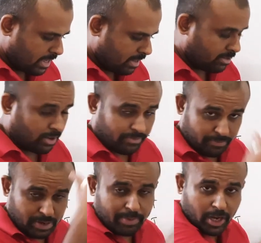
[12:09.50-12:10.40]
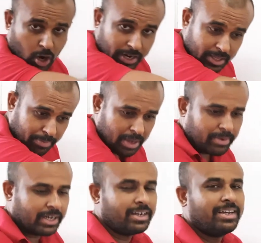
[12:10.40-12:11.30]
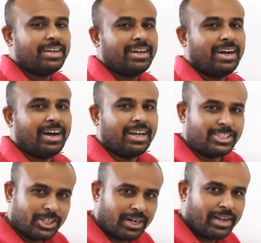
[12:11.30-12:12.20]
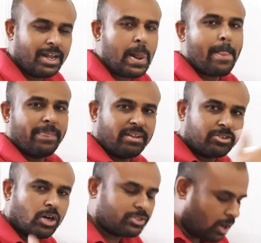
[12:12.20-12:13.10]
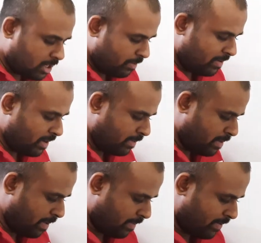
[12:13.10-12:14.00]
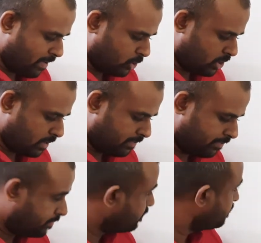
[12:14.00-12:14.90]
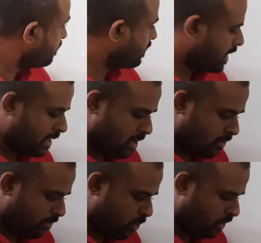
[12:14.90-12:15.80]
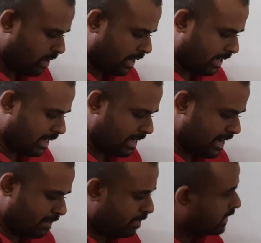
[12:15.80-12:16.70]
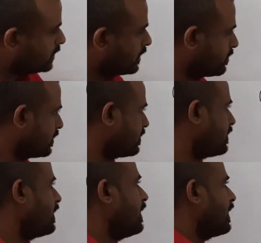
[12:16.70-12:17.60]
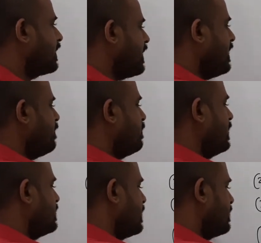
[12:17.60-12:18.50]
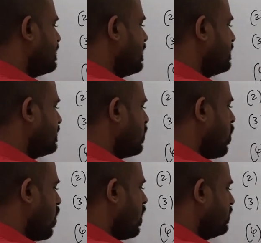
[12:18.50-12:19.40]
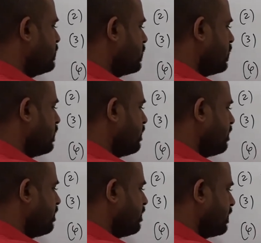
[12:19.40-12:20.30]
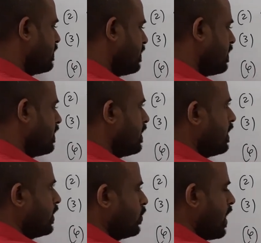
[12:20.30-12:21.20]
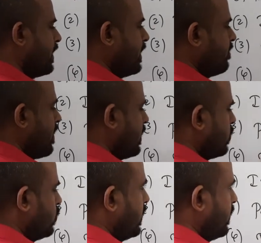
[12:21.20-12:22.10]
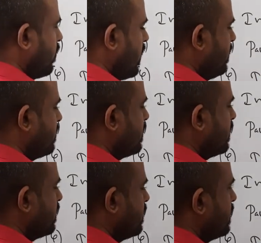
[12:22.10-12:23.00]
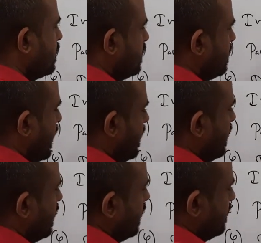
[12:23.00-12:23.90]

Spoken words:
So will be recorded in the payment journal. The source document will be the payment voucher. Fourth one, credit purchases. Credit purchases also you identify through the invoice, right?